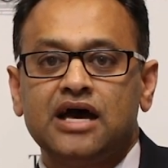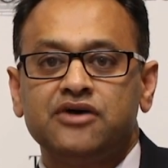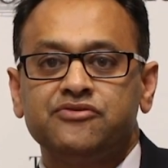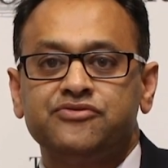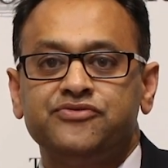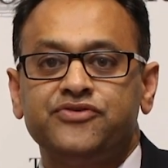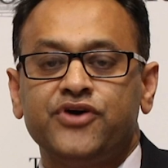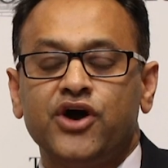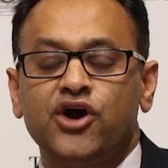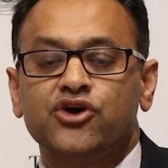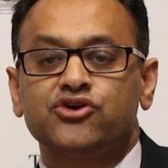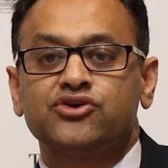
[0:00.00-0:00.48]

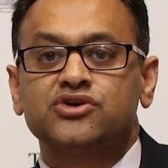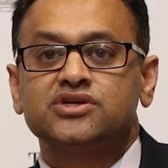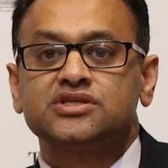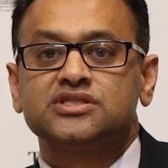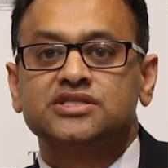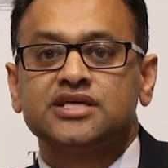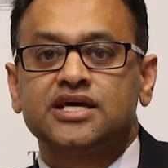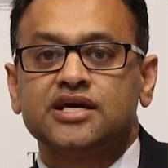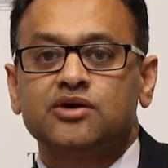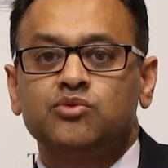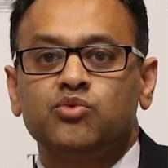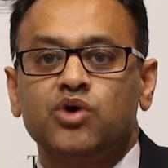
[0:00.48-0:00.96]

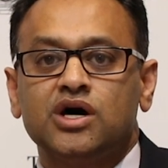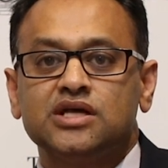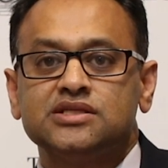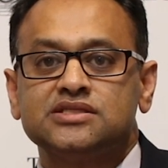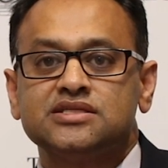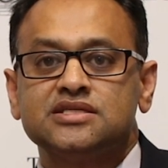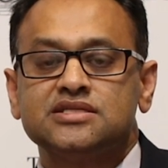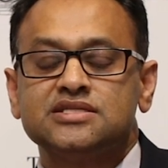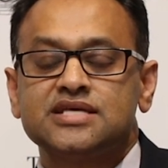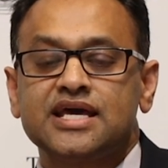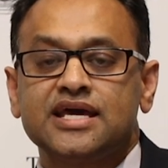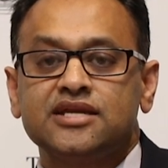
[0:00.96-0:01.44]
focusing
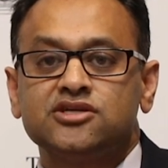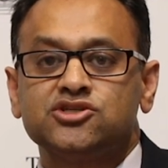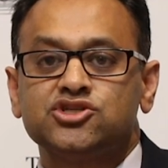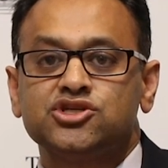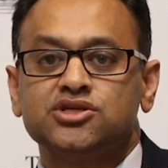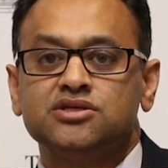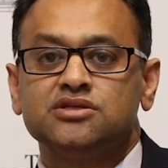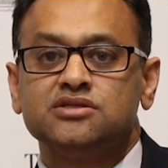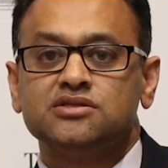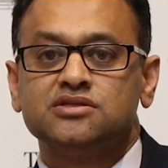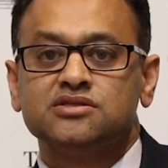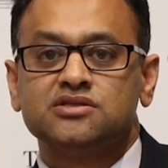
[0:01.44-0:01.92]
one's
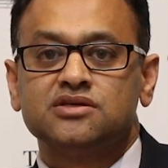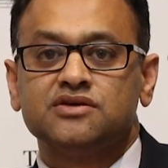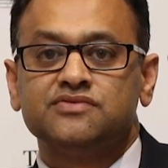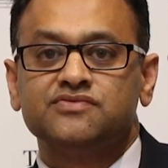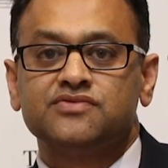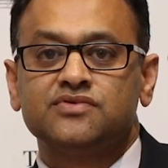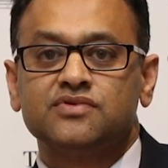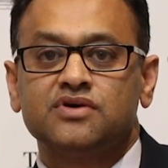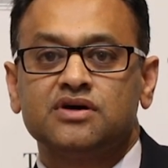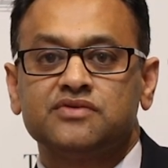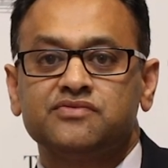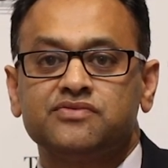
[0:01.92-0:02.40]
attentions
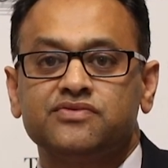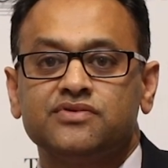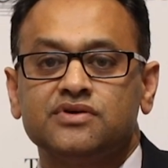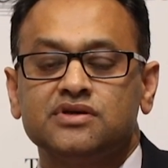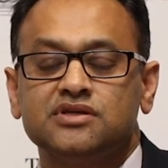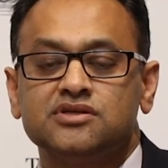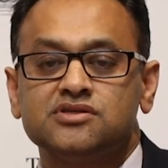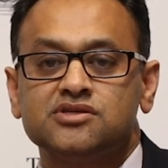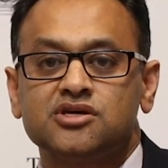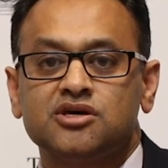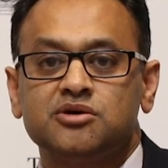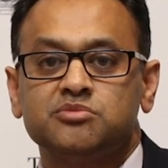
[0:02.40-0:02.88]

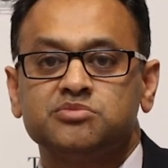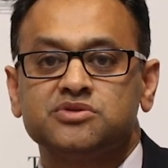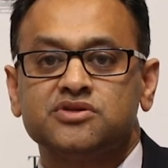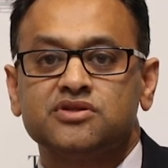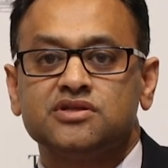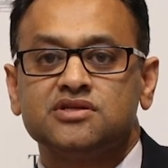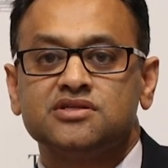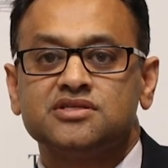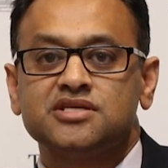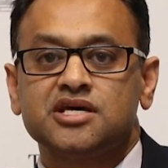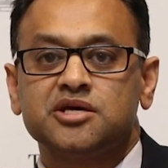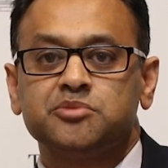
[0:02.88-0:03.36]
in terms of
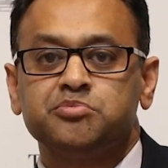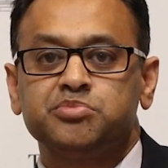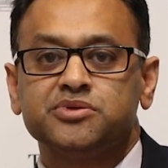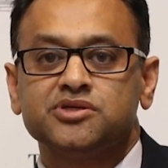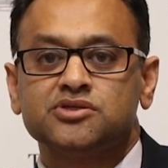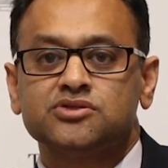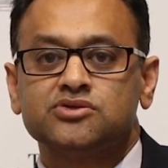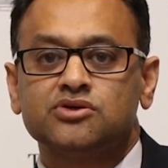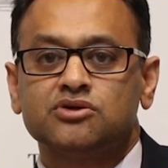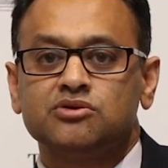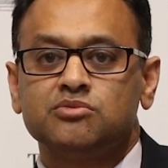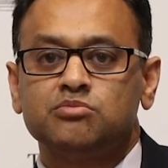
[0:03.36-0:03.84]
the
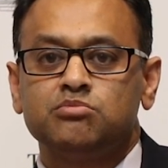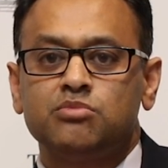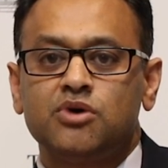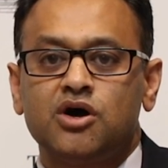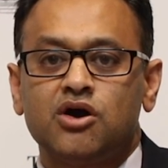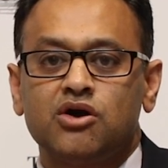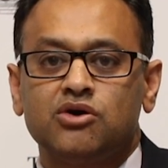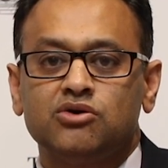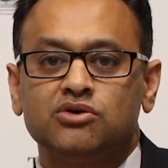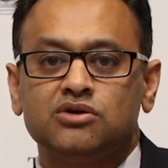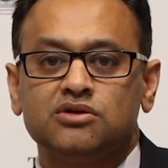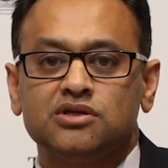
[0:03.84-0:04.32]
deepest sort of
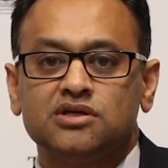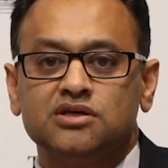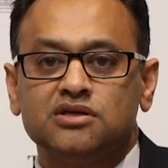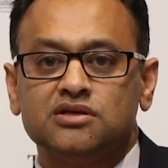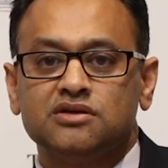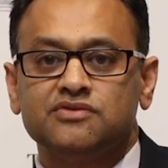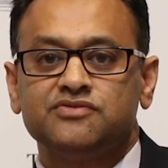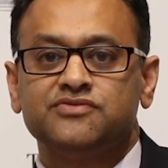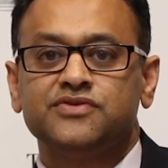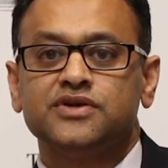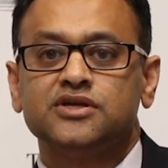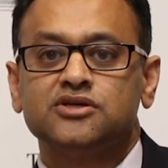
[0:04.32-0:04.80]
moral
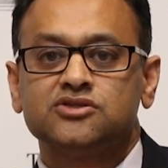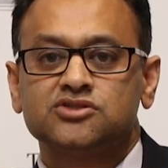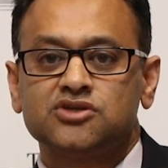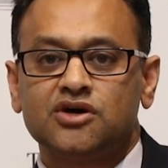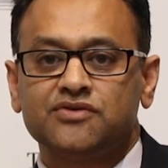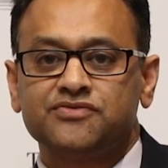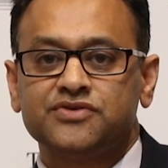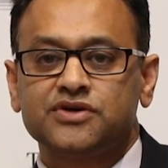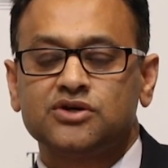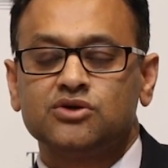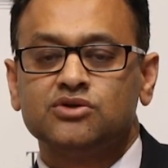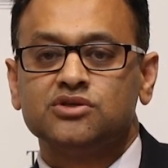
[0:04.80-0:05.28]
and
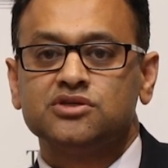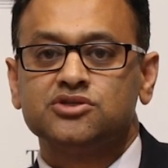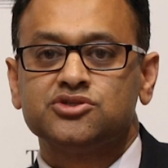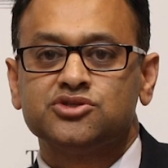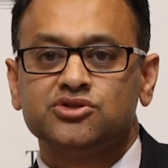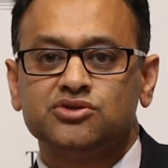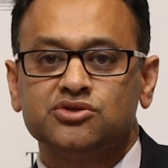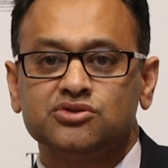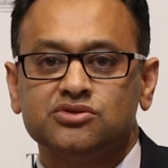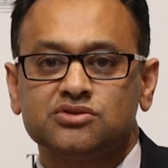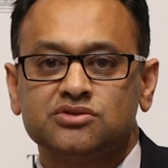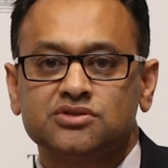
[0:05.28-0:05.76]
philosophical
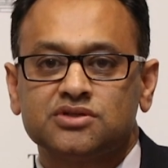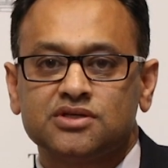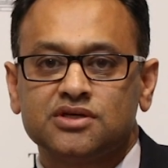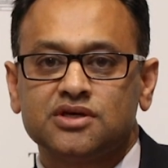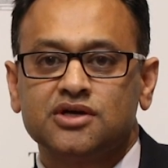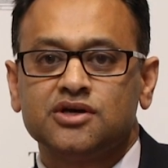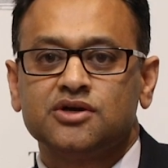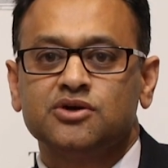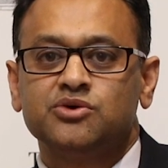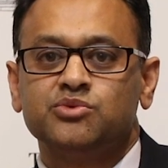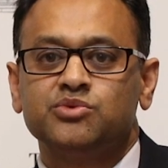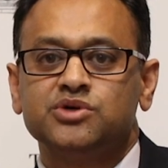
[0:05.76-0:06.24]
issues,
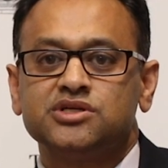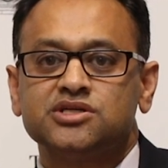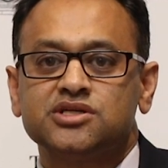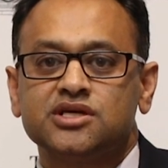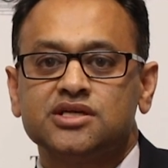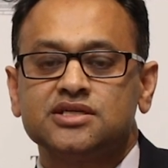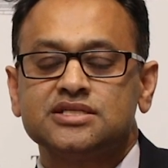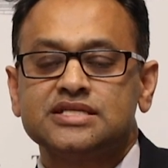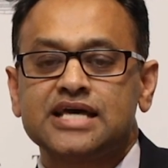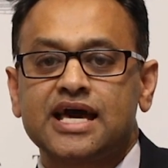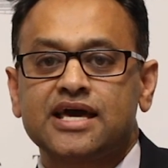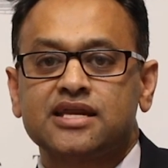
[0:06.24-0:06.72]
which at
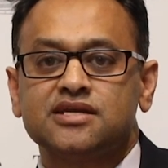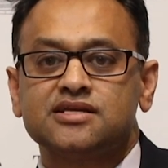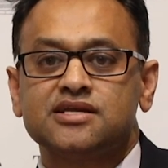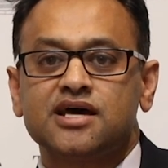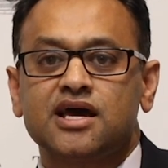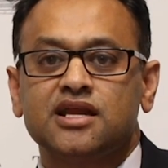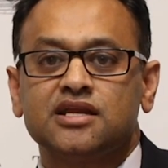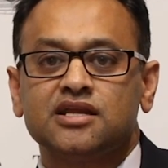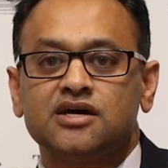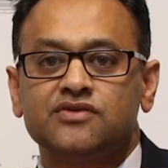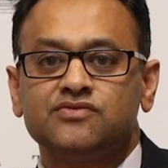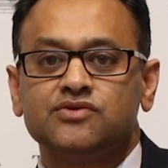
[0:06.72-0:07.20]
a
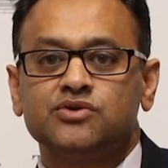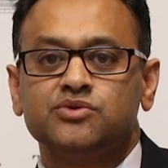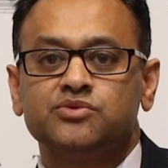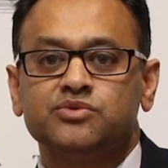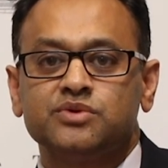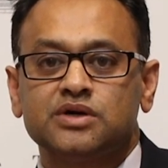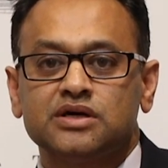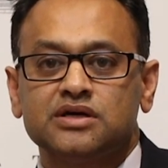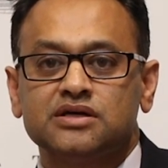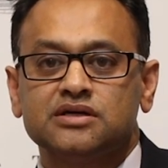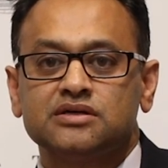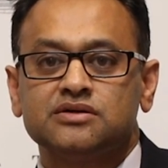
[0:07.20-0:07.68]
day-to-day
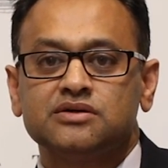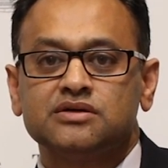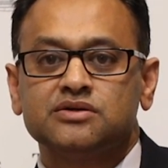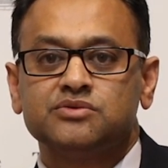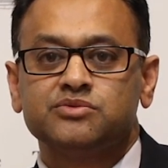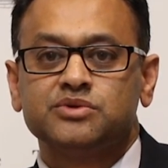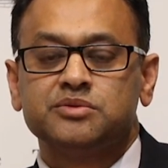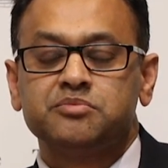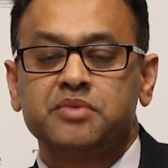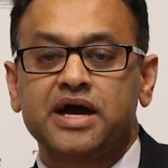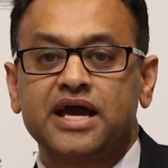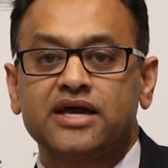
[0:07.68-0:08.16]
level
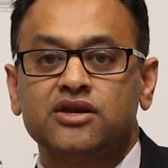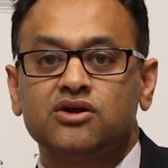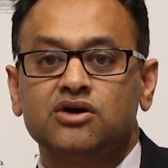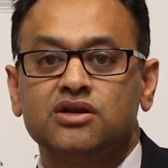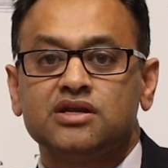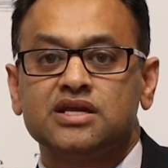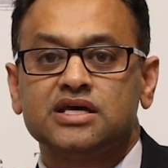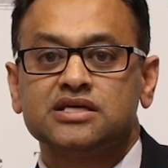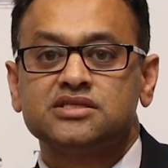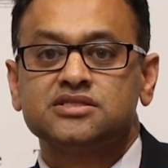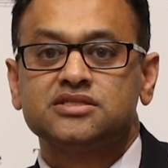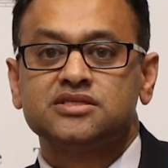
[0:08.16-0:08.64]
we may
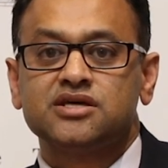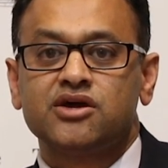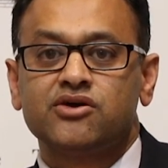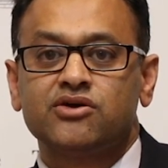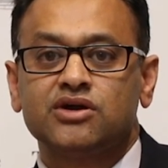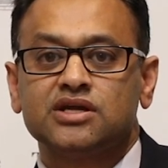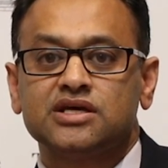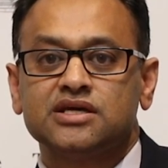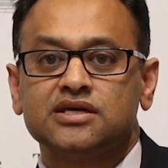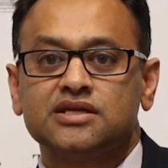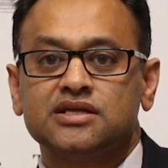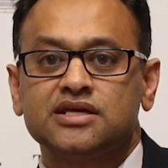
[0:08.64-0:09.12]
not
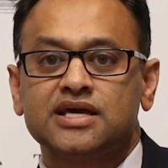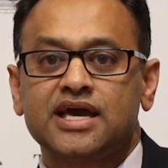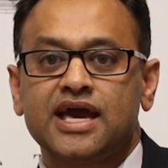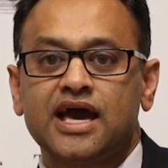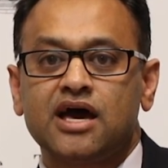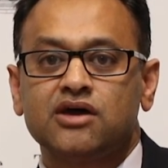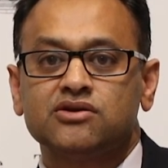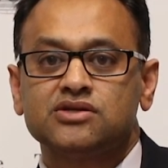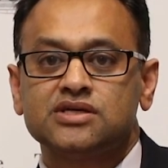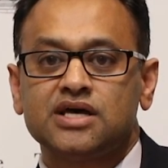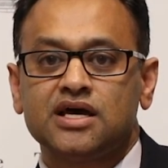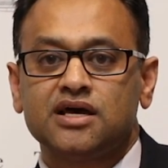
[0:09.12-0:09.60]
necessarily
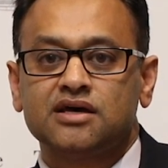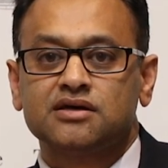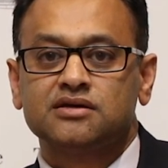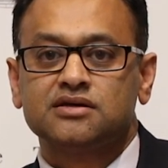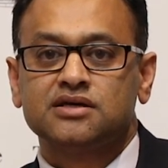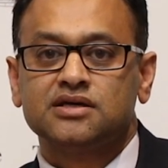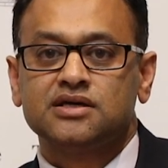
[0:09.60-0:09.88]
encounter.